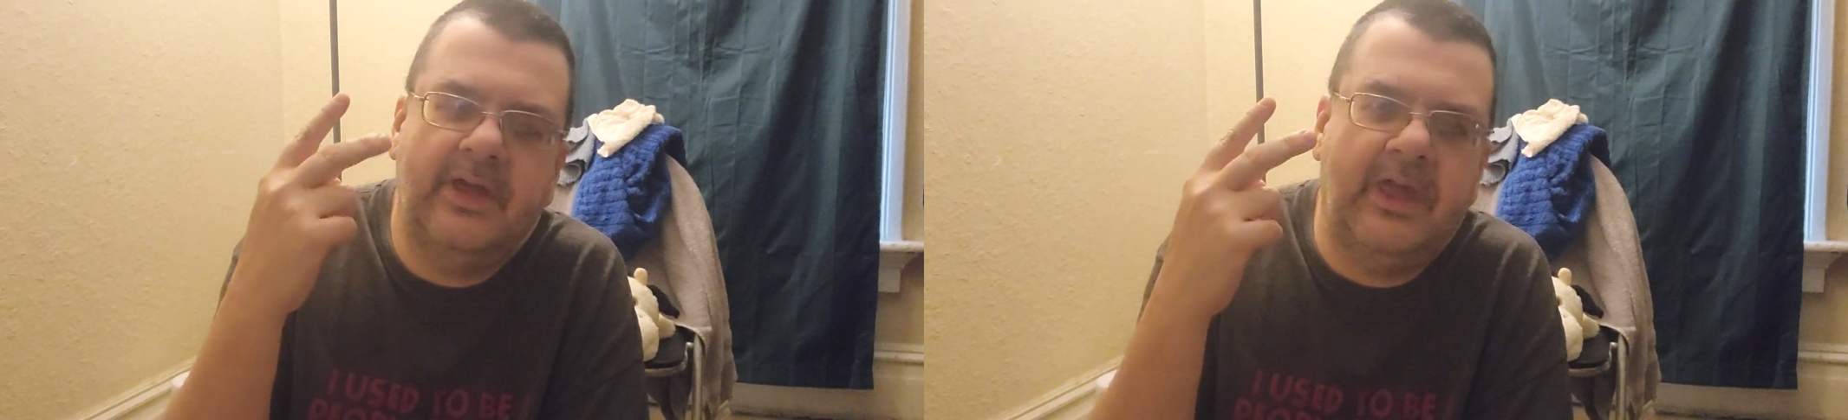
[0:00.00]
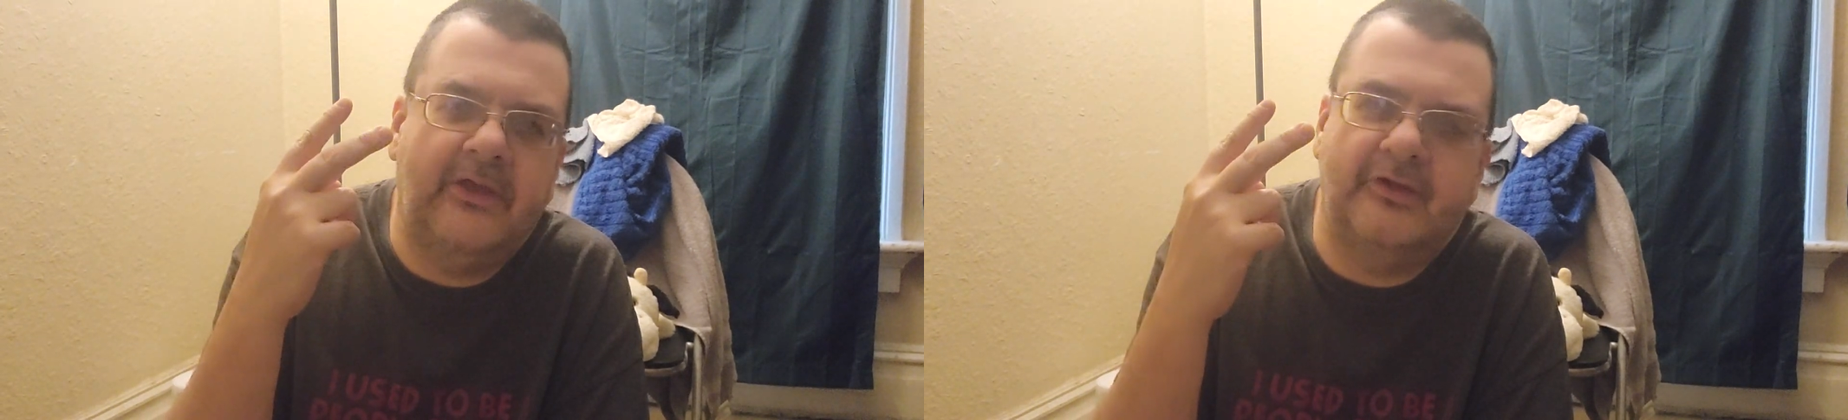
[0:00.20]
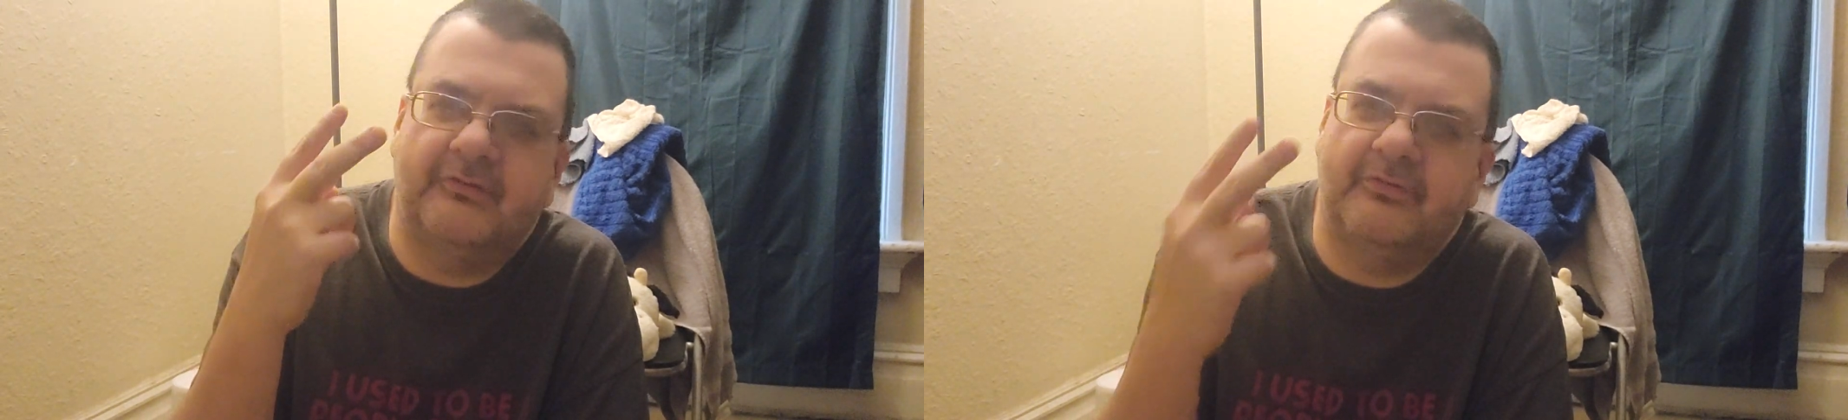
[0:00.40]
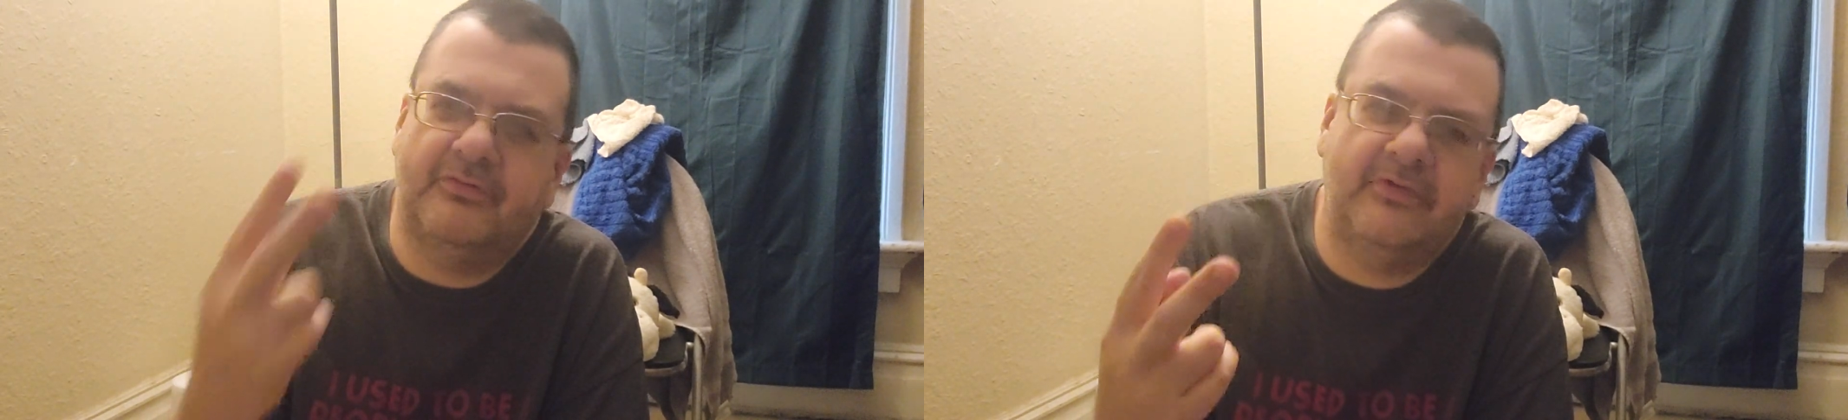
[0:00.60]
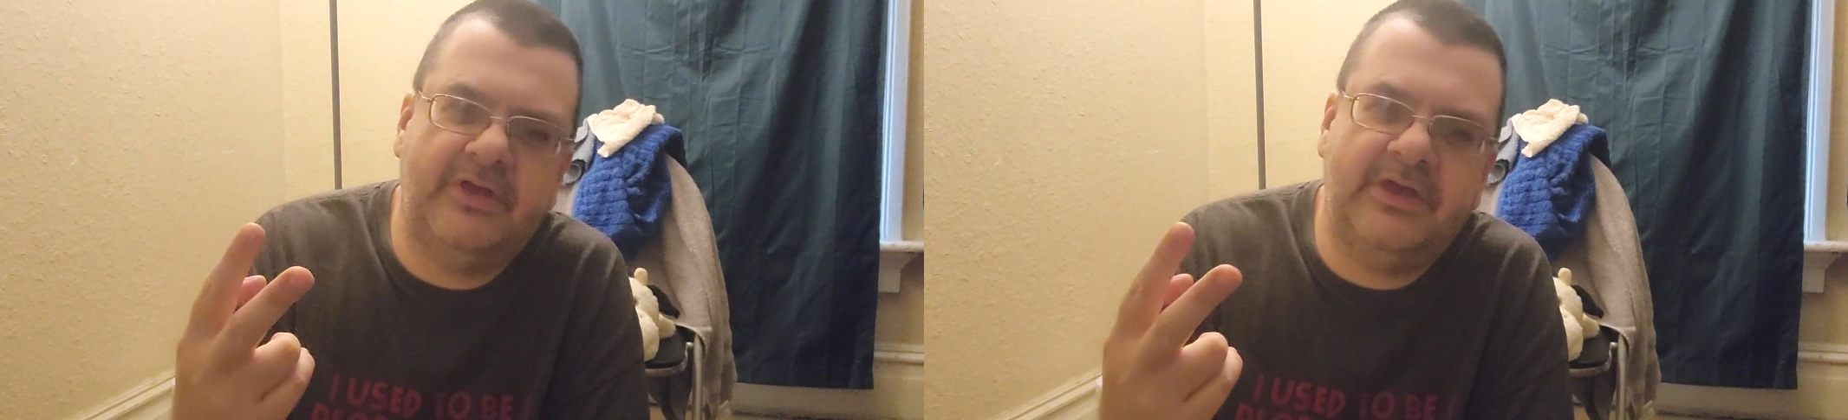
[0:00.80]
and his
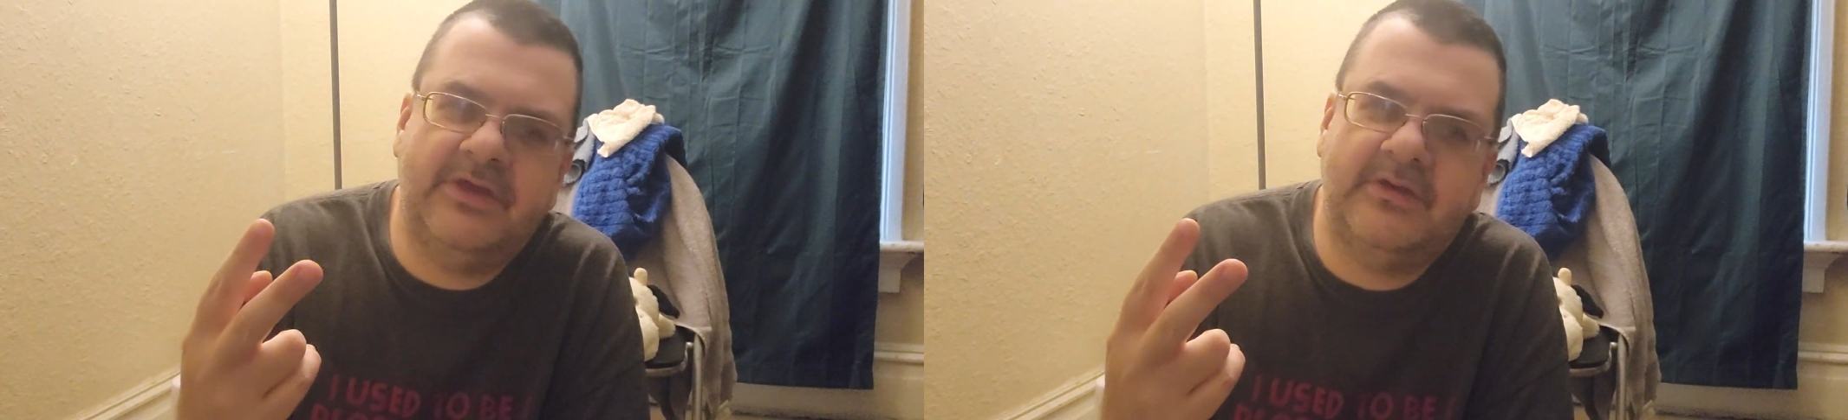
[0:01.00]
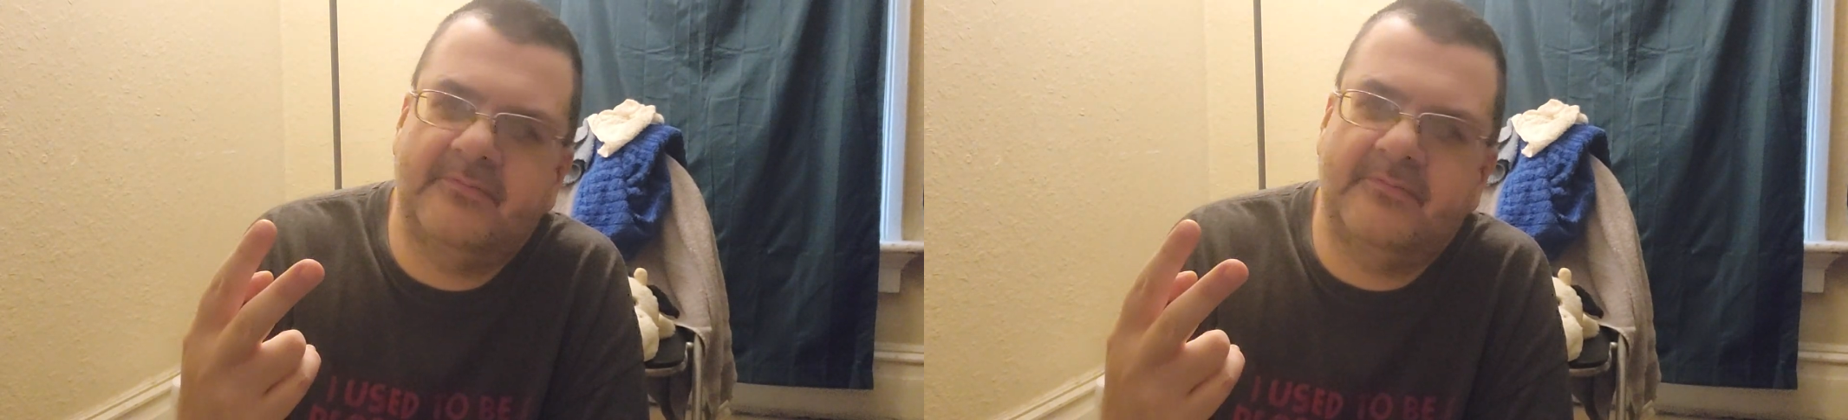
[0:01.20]
physique,